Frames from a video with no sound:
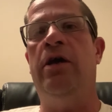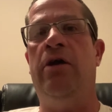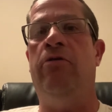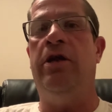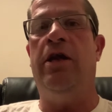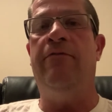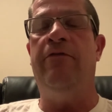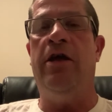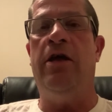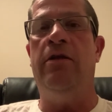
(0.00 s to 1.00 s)
I already have
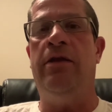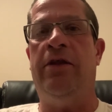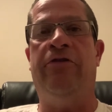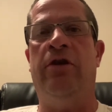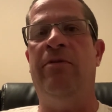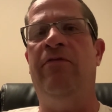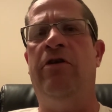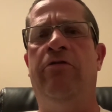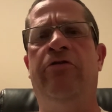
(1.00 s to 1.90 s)
that. That's going to be fairly